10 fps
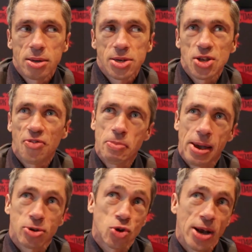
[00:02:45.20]
so for
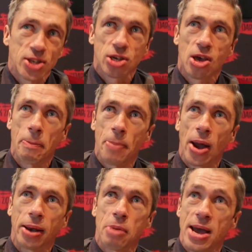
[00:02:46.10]
me, it was great to
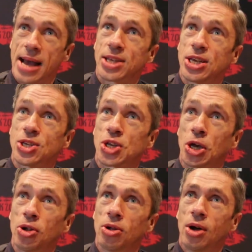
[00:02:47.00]
combine my acting
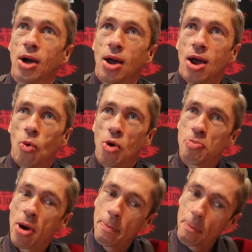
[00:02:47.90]
skill
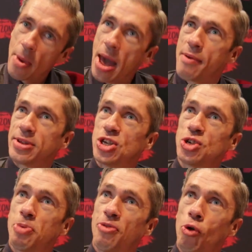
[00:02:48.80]
with my
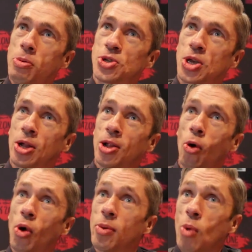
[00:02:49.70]
heritage performer skill
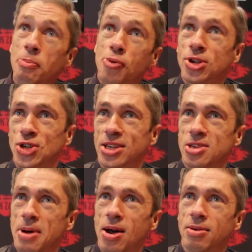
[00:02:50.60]
all in one
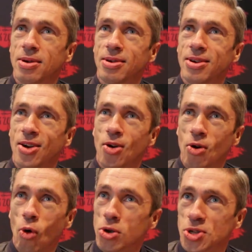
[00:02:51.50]
project about
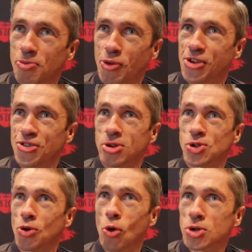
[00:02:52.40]
awesome freak
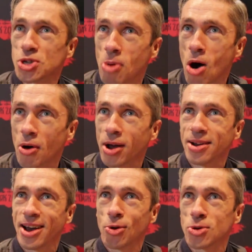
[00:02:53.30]
shows on awesome
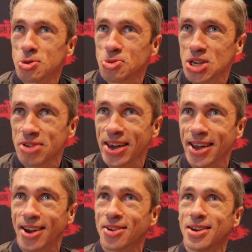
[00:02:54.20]
horror and awesome
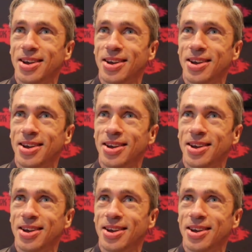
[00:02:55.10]
TV, you know.